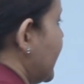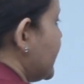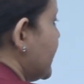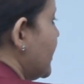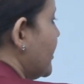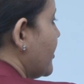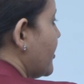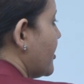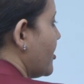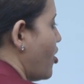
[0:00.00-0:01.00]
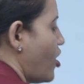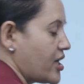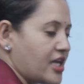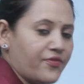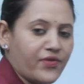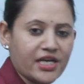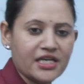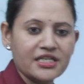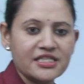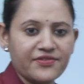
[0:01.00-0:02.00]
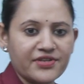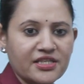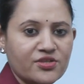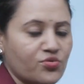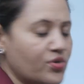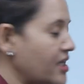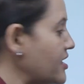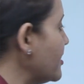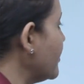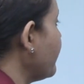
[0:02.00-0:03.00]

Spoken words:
80, hockey 170 students,